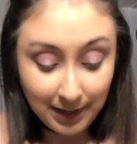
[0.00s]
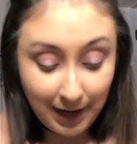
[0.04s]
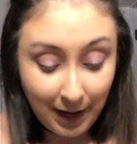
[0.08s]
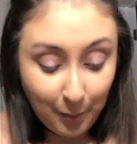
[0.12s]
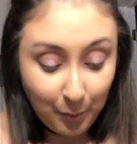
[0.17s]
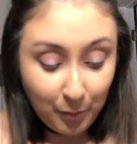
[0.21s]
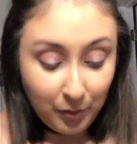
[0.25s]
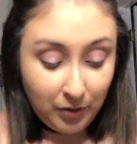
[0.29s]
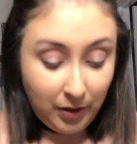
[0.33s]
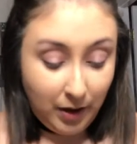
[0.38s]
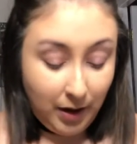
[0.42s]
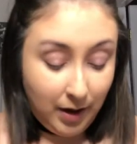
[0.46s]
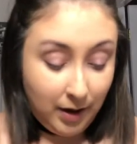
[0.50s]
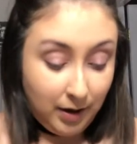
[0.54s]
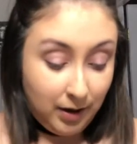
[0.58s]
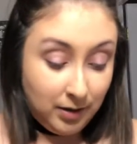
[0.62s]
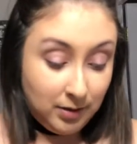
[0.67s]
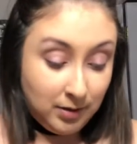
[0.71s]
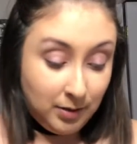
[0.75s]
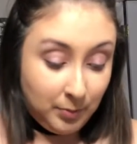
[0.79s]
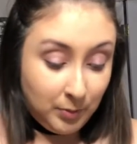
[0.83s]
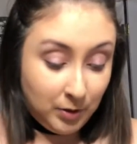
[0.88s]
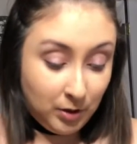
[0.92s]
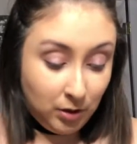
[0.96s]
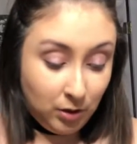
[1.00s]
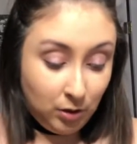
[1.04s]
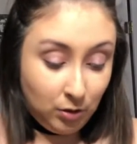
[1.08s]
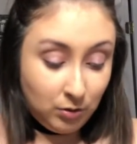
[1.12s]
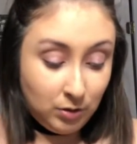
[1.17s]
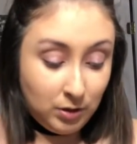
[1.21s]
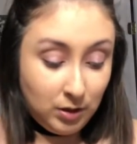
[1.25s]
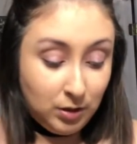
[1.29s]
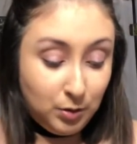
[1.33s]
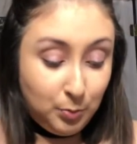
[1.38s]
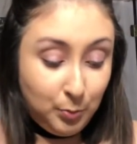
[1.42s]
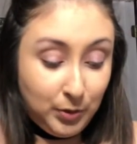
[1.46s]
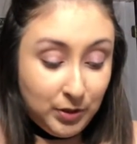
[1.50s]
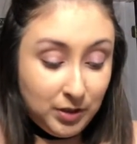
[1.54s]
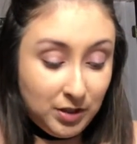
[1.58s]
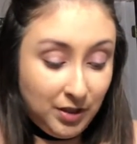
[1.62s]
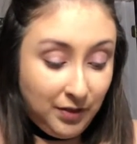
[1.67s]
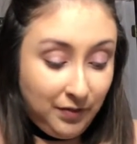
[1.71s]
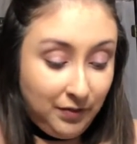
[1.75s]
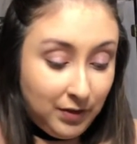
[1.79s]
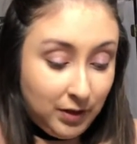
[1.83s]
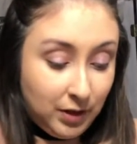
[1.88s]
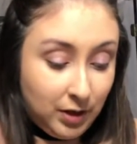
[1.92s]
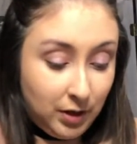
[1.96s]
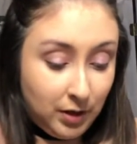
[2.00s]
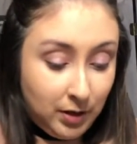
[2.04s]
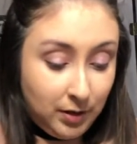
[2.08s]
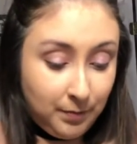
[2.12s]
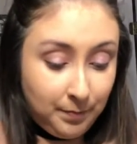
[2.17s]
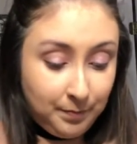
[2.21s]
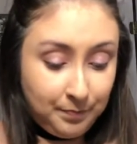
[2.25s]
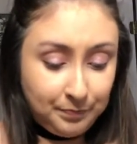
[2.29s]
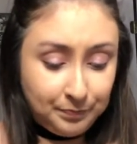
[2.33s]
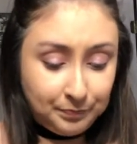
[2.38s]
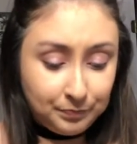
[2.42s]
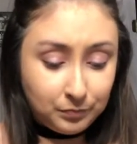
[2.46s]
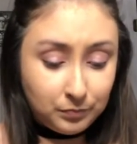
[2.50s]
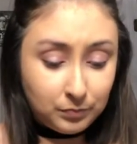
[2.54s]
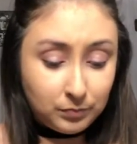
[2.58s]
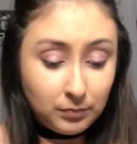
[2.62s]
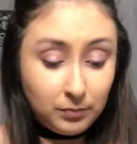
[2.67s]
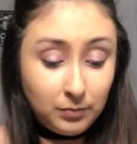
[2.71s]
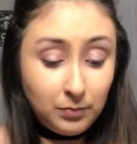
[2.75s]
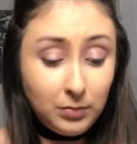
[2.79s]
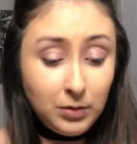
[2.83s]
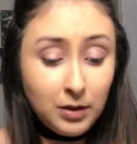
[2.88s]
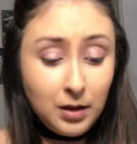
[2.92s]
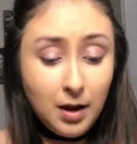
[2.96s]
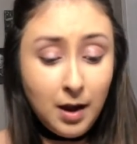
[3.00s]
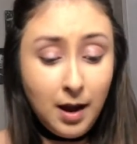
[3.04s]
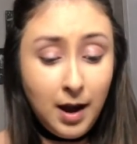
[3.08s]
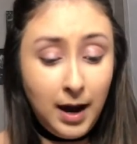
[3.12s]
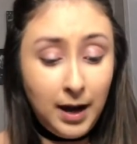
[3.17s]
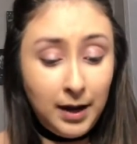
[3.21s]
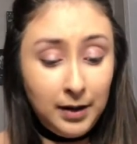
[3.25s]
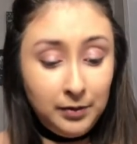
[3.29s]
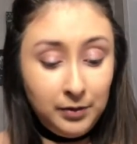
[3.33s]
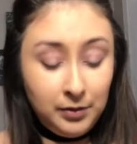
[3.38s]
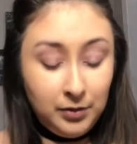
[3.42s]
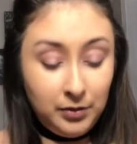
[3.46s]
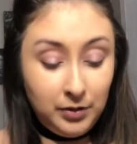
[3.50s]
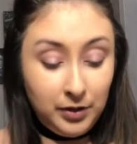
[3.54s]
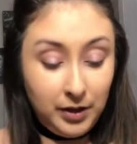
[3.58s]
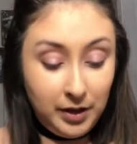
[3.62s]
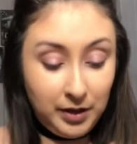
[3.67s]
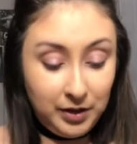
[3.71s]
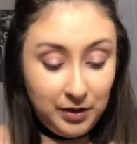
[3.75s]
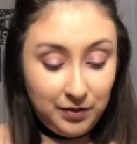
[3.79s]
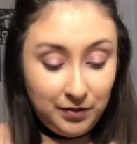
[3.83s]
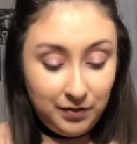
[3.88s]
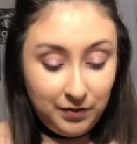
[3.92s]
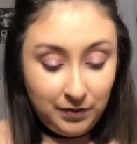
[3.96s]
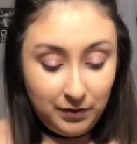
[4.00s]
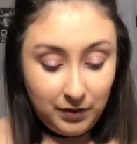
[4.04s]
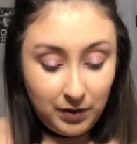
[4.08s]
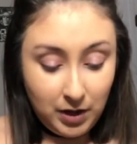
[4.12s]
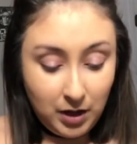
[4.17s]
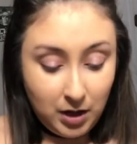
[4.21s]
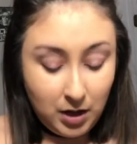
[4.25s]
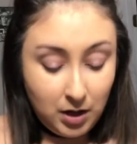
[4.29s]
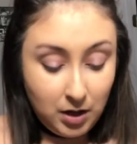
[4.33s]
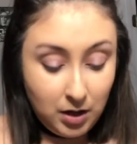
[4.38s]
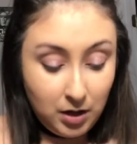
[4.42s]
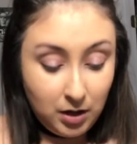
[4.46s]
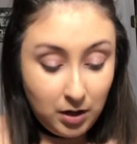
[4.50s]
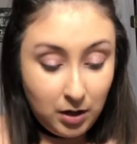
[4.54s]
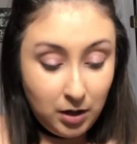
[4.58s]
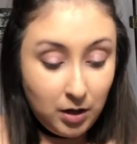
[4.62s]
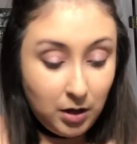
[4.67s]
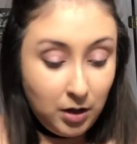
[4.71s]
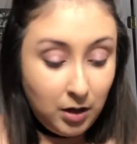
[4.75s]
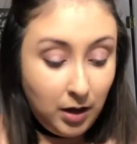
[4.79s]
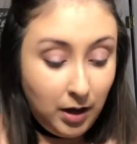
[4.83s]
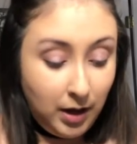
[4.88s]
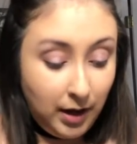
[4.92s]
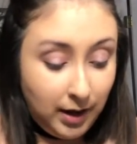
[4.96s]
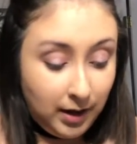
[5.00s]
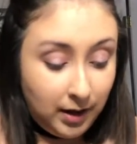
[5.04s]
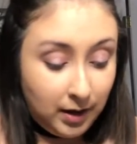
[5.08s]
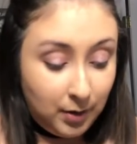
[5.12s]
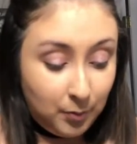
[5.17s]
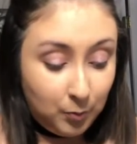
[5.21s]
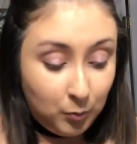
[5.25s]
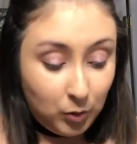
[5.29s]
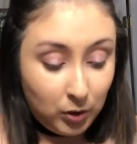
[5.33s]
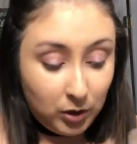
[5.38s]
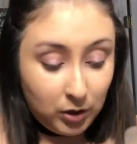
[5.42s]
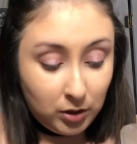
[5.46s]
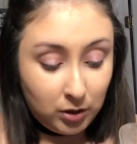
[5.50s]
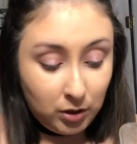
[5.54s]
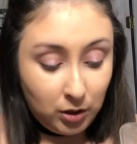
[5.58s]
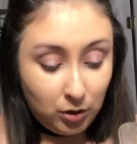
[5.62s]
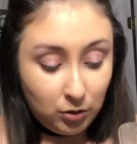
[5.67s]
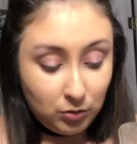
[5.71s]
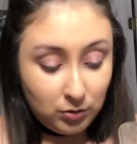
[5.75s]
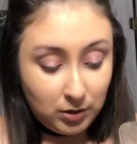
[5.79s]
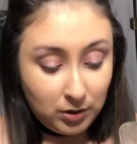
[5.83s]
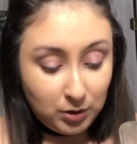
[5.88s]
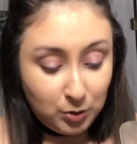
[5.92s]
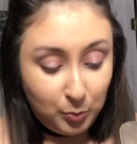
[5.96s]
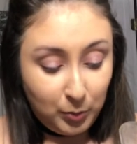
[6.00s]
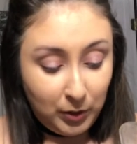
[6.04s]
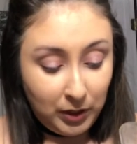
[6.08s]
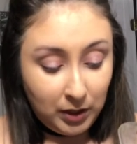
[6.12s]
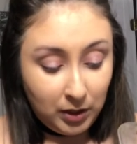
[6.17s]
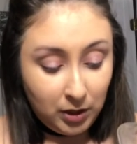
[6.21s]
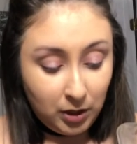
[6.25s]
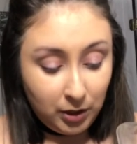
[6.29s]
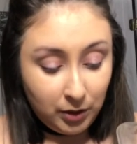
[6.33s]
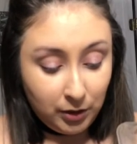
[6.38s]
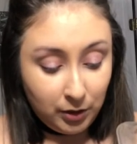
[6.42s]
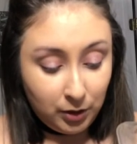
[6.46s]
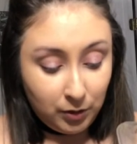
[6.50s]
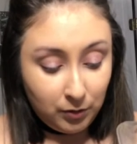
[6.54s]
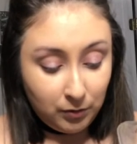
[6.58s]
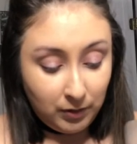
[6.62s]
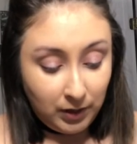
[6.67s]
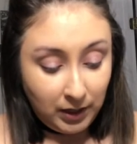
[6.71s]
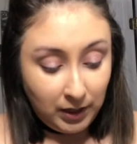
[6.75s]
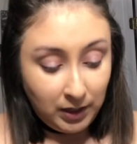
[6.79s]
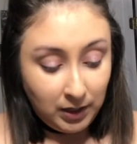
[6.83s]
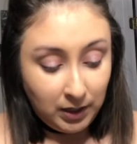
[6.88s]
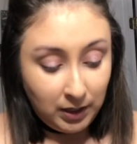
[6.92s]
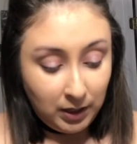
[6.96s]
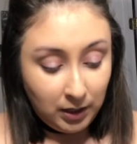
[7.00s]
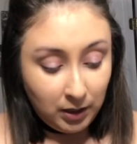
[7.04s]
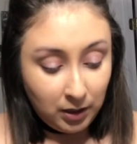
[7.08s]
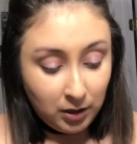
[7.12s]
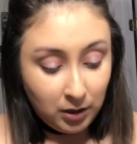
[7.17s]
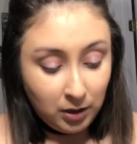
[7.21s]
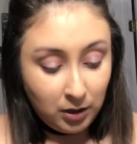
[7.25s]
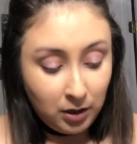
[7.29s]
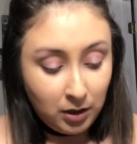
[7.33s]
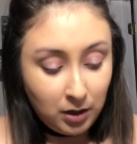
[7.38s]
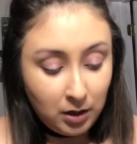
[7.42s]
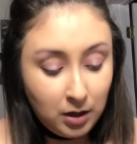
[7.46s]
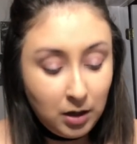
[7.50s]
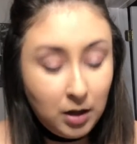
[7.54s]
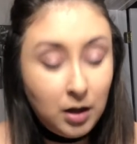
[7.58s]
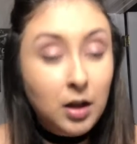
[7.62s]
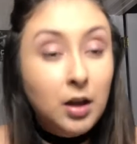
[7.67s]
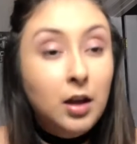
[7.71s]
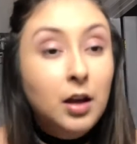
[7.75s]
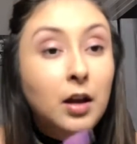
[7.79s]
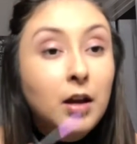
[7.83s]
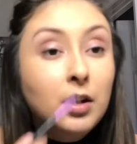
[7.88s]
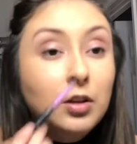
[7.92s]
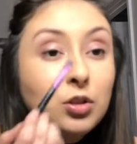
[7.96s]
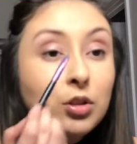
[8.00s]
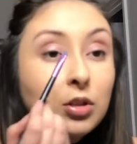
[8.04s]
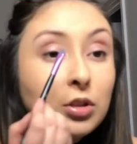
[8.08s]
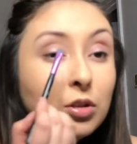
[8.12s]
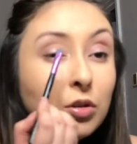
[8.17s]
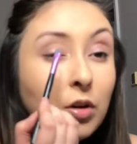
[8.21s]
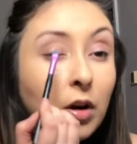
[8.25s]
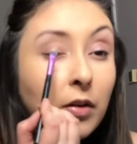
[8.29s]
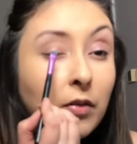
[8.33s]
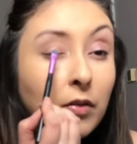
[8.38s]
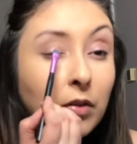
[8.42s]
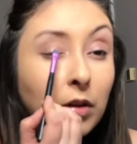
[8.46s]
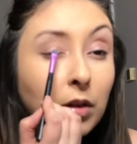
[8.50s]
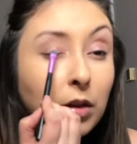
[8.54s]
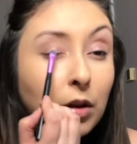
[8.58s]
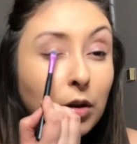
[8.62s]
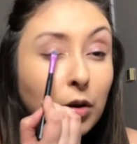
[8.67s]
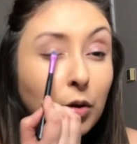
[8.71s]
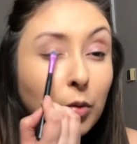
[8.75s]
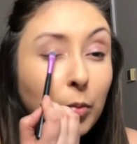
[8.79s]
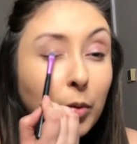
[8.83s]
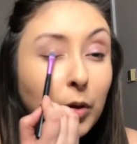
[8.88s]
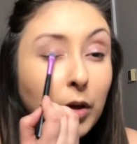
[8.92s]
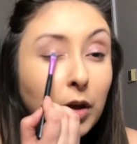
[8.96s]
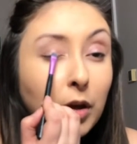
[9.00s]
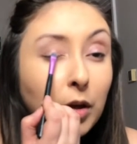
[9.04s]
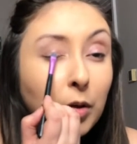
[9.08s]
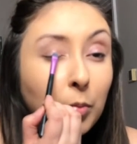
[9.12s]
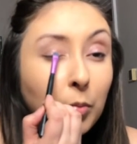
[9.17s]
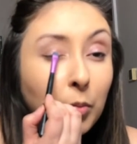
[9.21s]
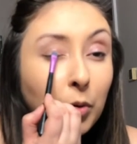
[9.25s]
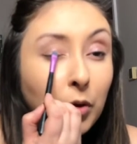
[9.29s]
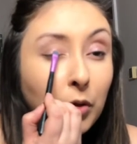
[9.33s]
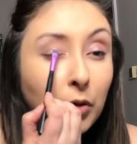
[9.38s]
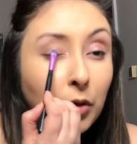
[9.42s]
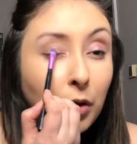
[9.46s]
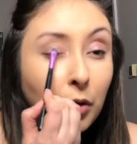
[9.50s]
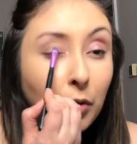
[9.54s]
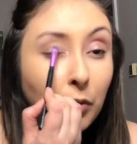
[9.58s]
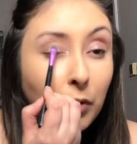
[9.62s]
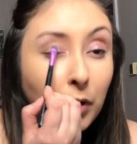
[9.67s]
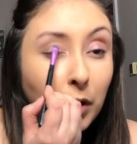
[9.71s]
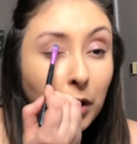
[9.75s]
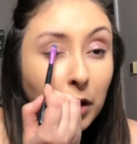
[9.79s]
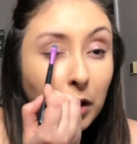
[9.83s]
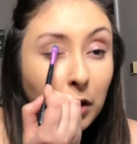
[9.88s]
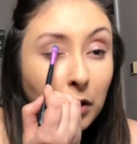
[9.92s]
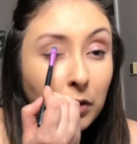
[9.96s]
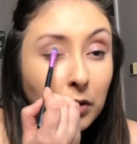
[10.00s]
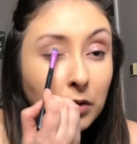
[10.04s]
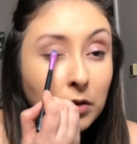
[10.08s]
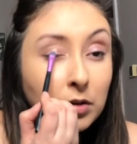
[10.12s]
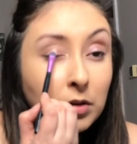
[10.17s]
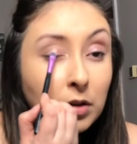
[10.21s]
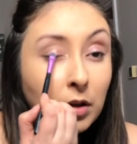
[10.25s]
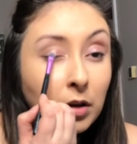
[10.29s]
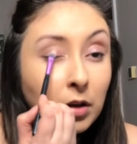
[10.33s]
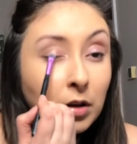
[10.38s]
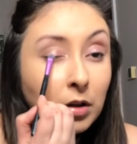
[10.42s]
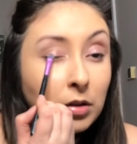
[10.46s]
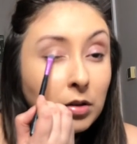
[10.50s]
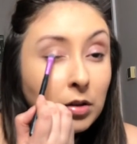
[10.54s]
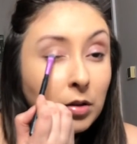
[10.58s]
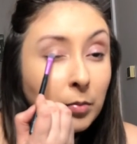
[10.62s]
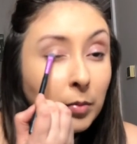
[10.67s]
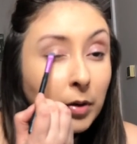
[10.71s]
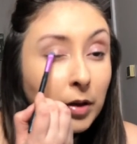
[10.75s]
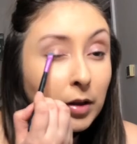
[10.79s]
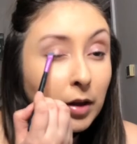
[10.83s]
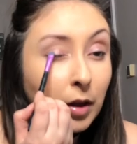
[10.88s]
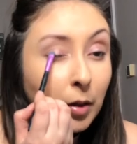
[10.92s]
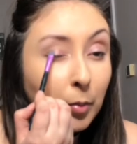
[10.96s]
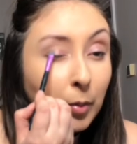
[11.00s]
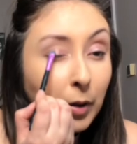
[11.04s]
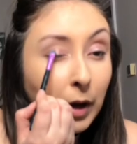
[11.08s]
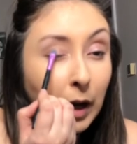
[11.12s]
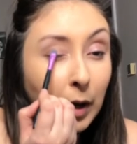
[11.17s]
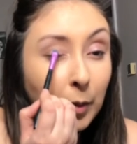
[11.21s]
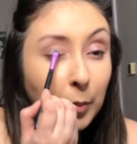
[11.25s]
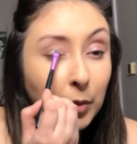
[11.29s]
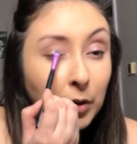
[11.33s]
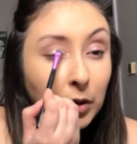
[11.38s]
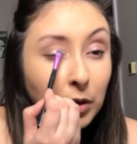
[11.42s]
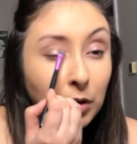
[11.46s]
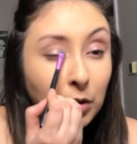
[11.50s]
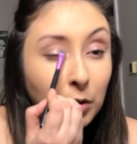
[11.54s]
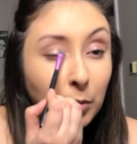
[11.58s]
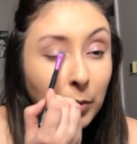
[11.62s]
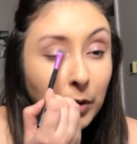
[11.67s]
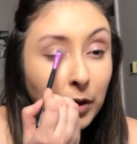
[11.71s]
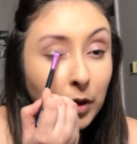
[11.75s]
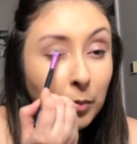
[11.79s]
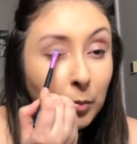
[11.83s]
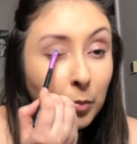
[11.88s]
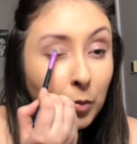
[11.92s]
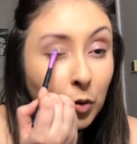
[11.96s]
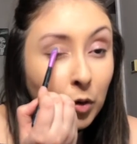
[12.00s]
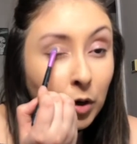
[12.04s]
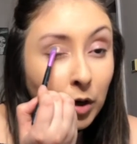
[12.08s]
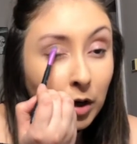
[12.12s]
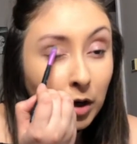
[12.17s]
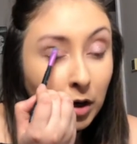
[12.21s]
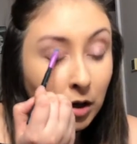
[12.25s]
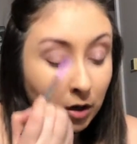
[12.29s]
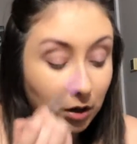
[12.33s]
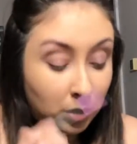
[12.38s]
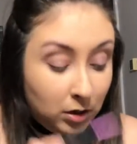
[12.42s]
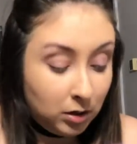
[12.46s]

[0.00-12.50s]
top of that is I'm gonna use this Pacifica Island Life, and we're gonna use this pink color right here and just grab a little bit and put that right in the center to make that pop a little bit more.